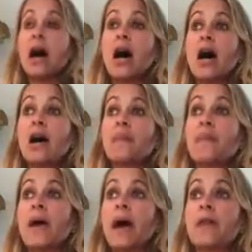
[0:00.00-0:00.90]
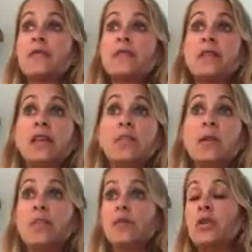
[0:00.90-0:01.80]
I've seen
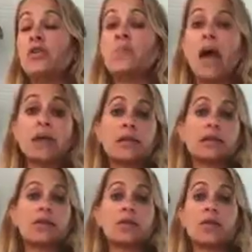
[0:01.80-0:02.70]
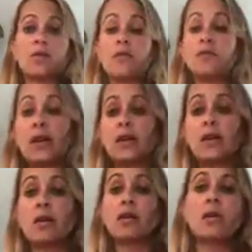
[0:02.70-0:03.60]
people use magnets on the
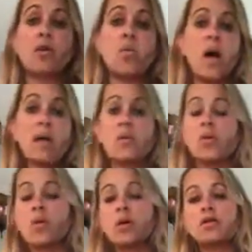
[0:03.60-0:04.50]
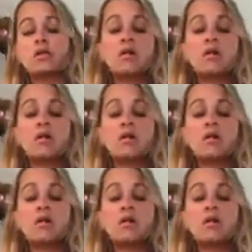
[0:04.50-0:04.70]
refrigerator, whiteboards.